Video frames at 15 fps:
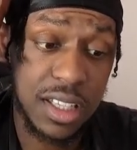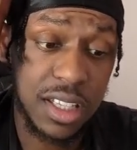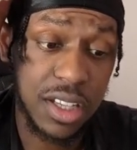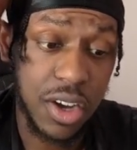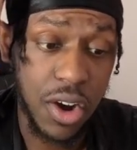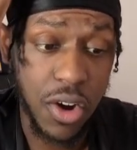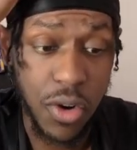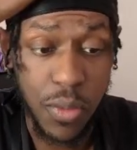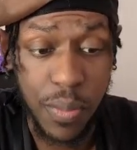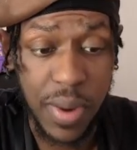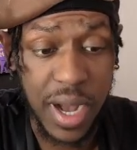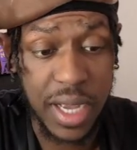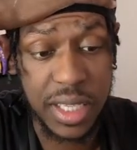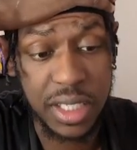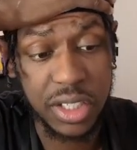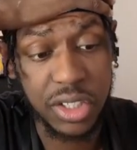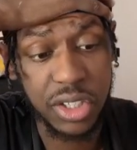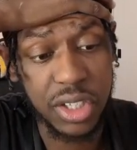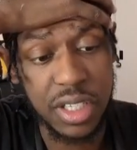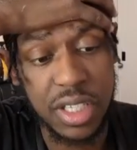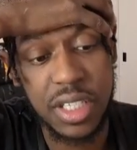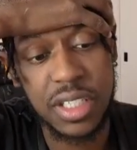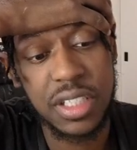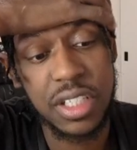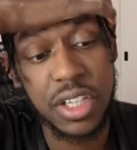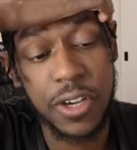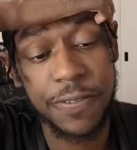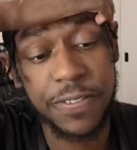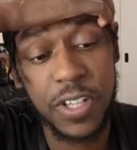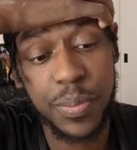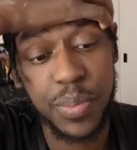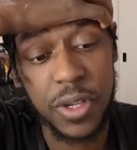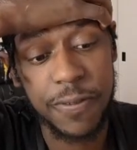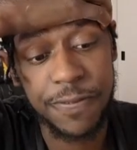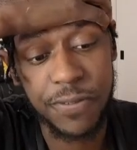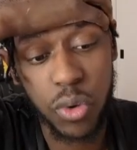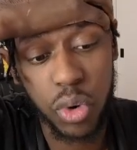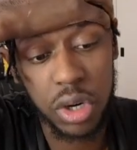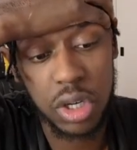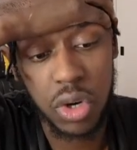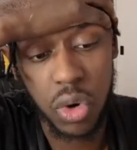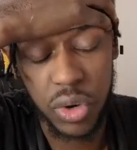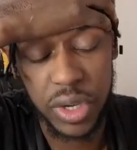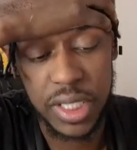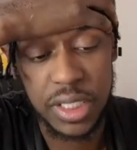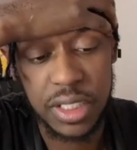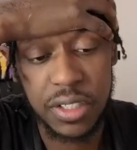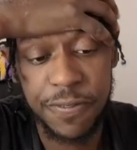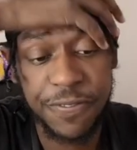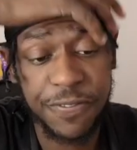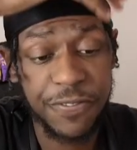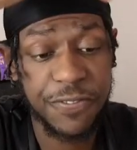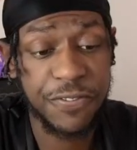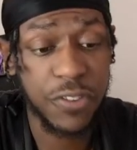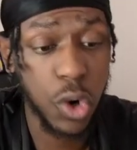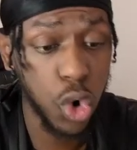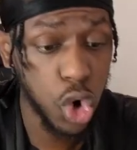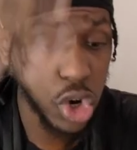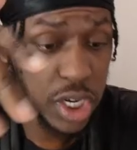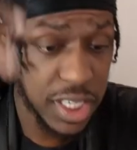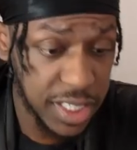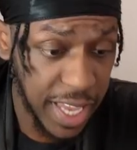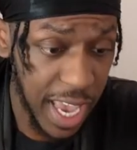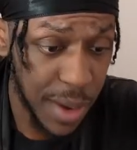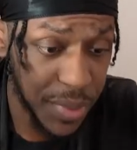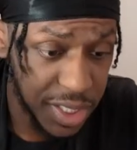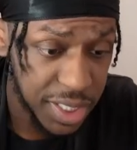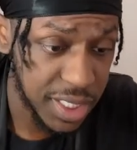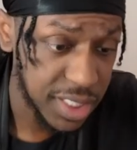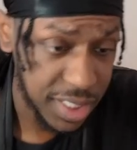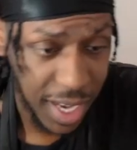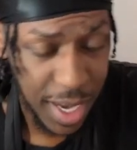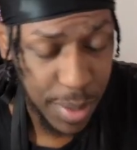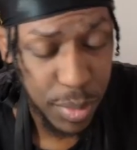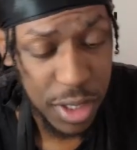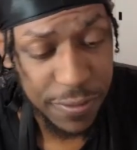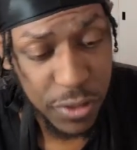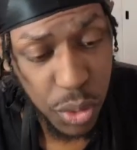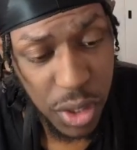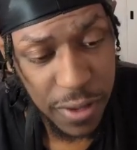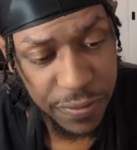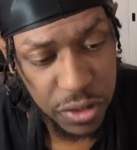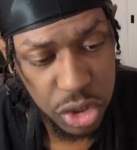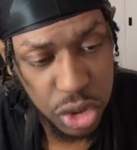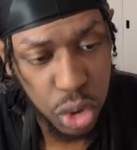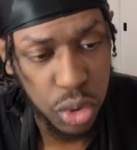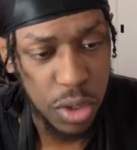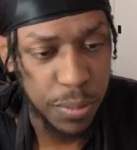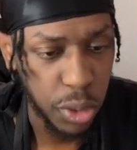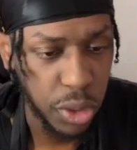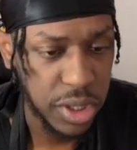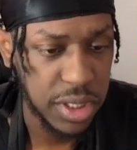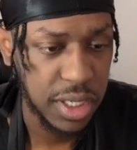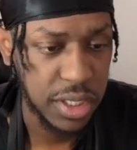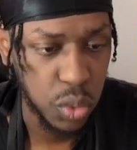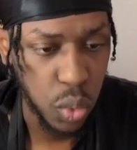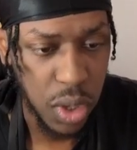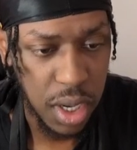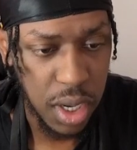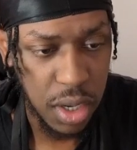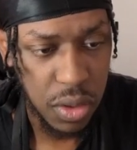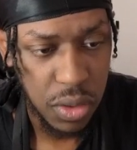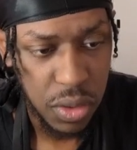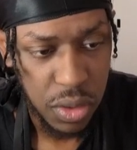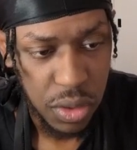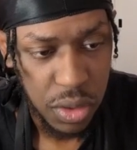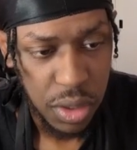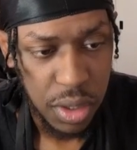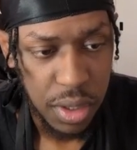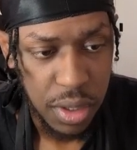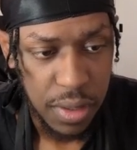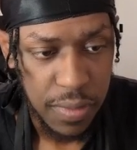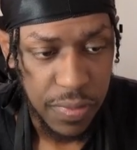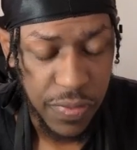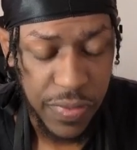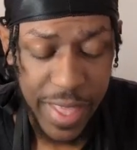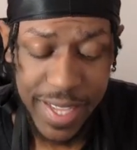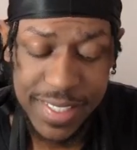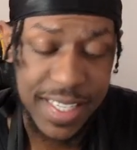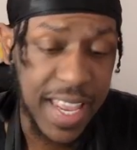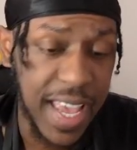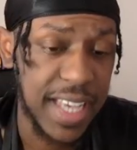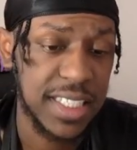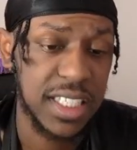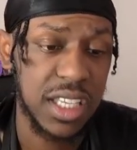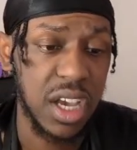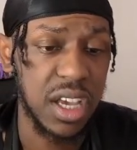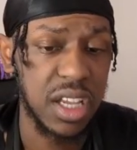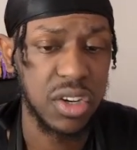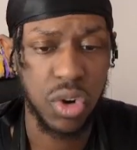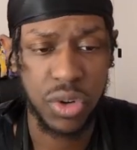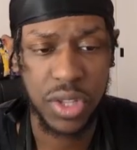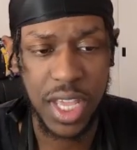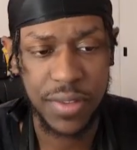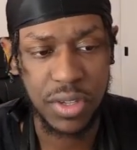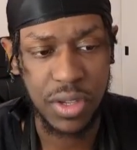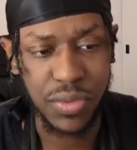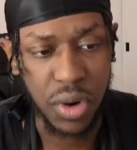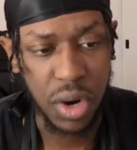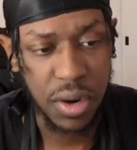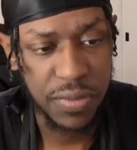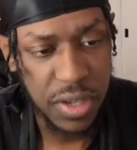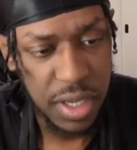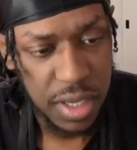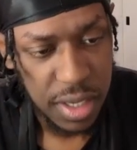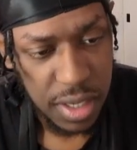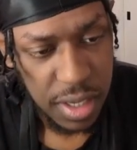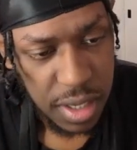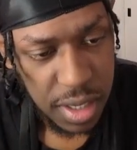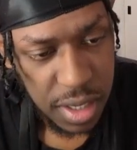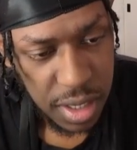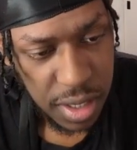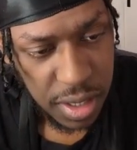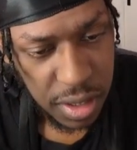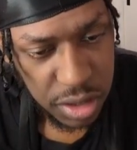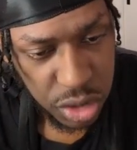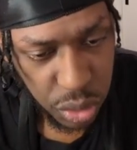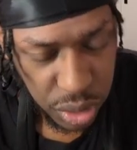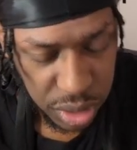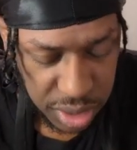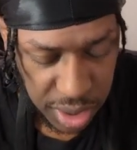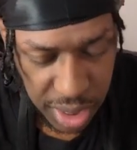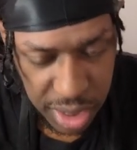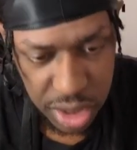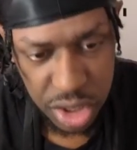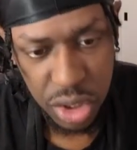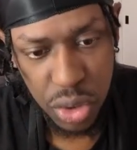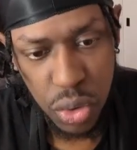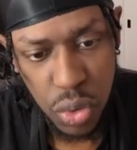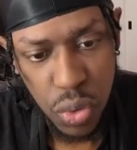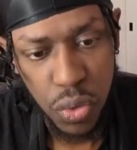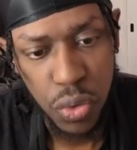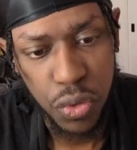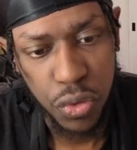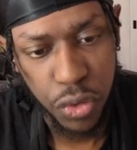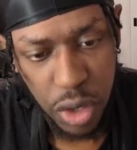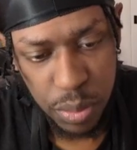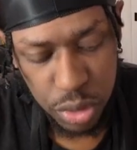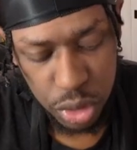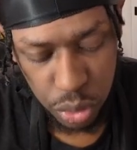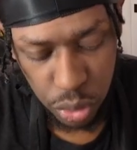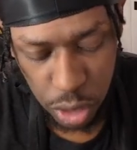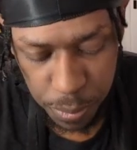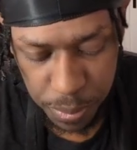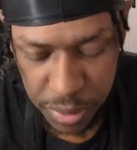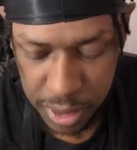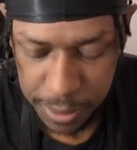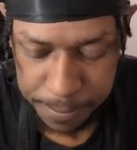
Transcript: Oh my goodness. You're flipping 4 coins. 40 damage each time. And if you hit for 2, they're poisoned as well. That's nasty. And you only have to evolve it to a stage 2 from Skorupi.